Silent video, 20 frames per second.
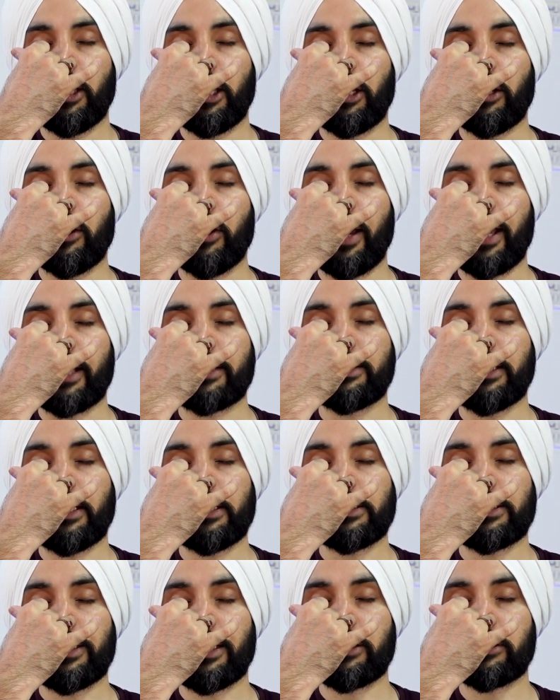Now
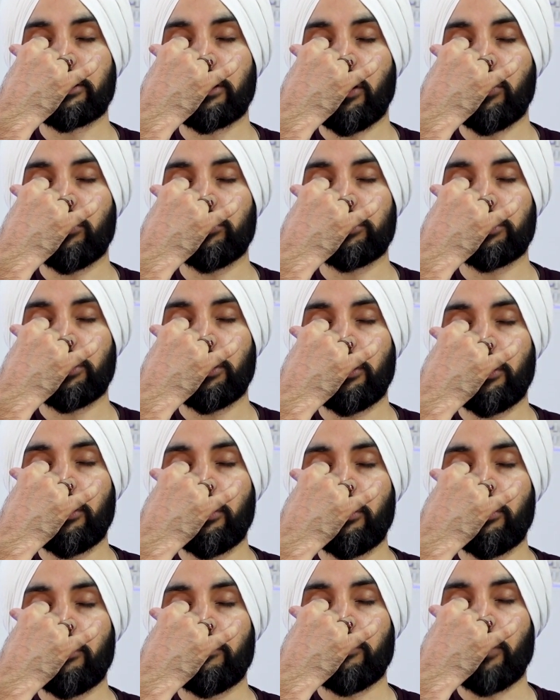exhale 6 counts
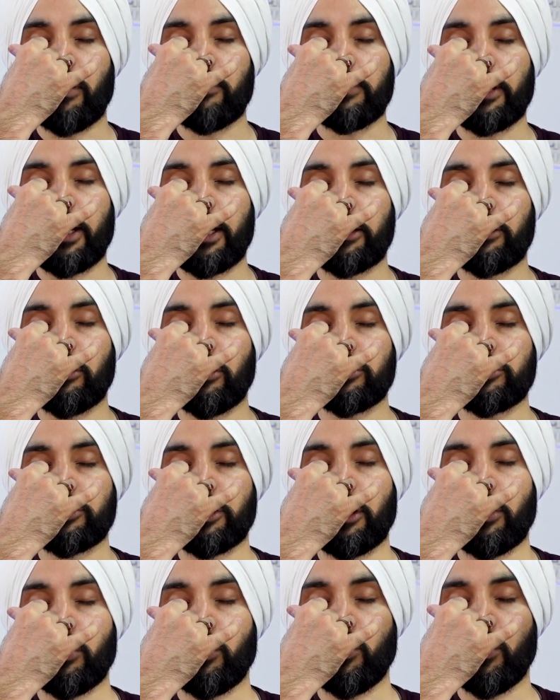from the right nostril.